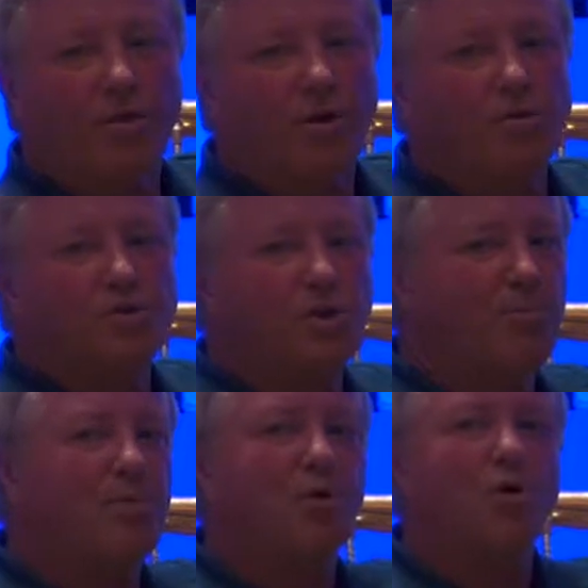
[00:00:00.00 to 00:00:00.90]
of those are
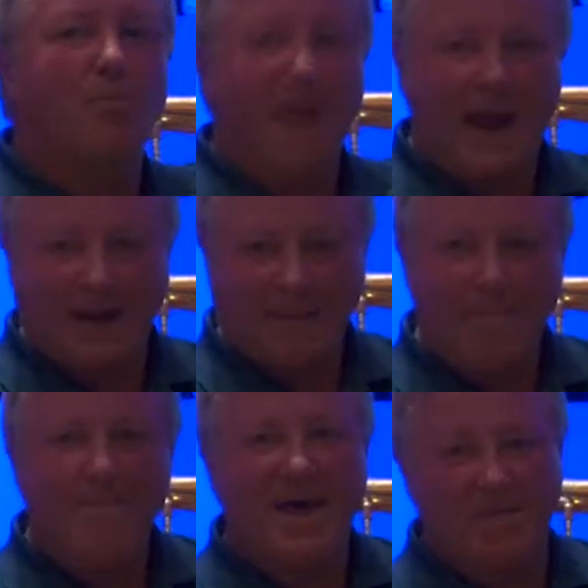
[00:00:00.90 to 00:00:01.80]
programmatic
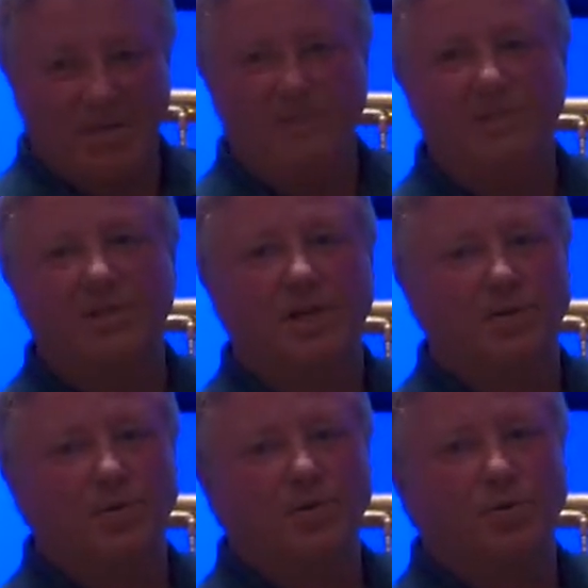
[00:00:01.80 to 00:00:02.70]
methods that
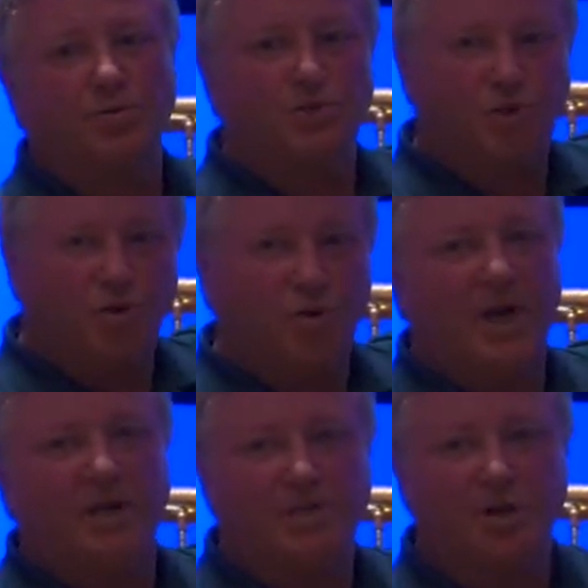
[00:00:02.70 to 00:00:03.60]
you use to
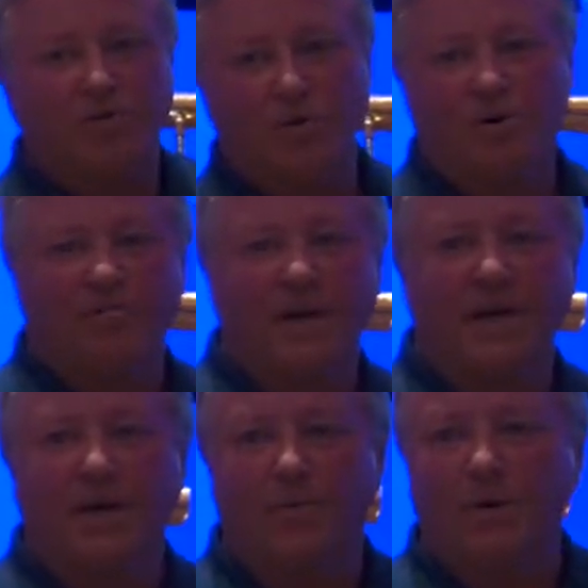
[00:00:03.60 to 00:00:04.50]
create a software-defined
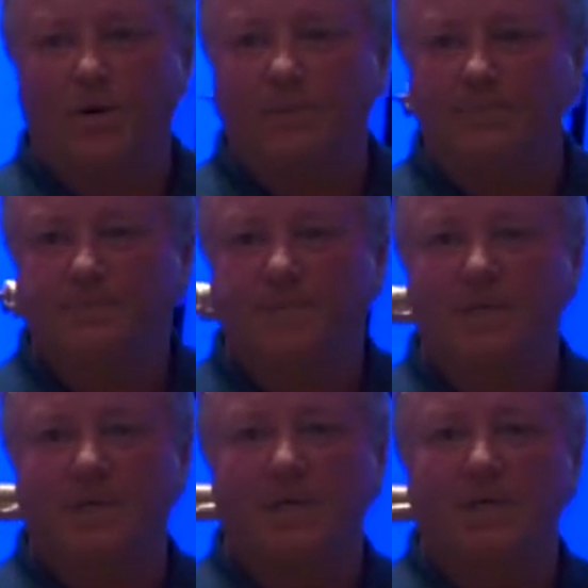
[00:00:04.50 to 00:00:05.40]
network.
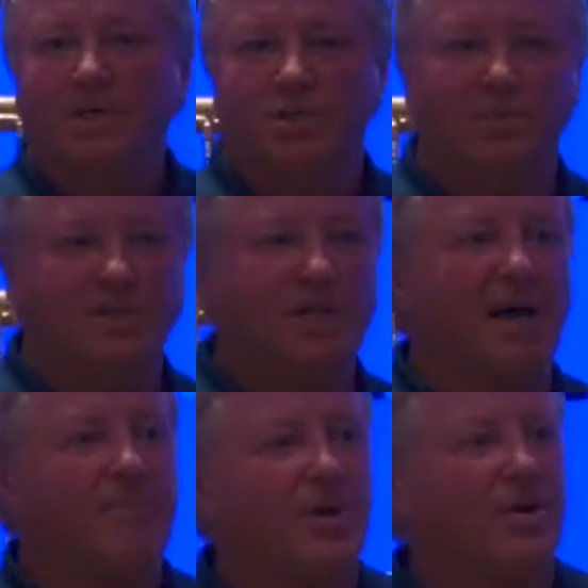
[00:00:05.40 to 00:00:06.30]
So I'm going to
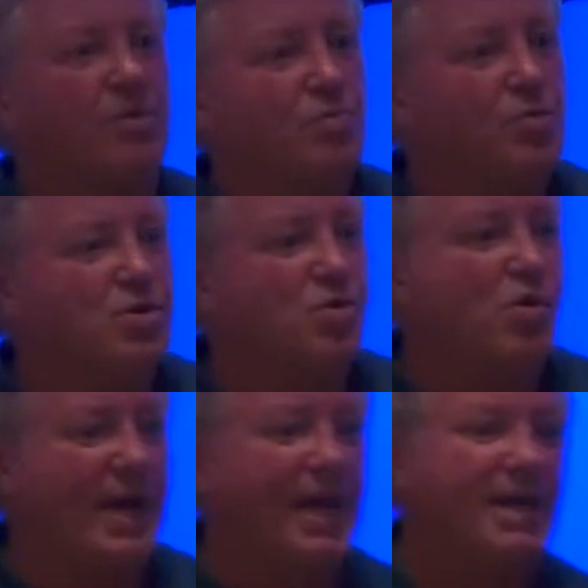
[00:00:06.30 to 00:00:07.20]
stop there real
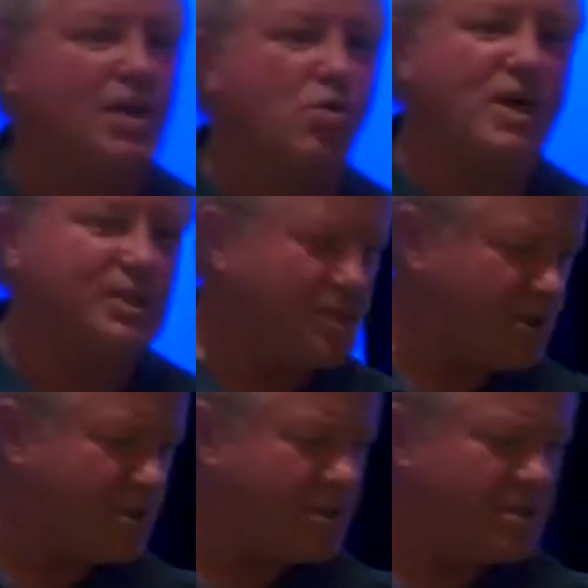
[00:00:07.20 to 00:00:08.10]
quick. Any
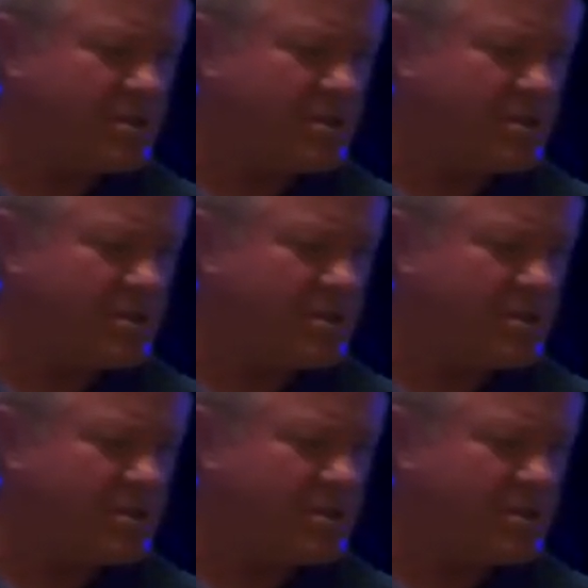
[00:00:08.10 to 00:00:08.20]
questions?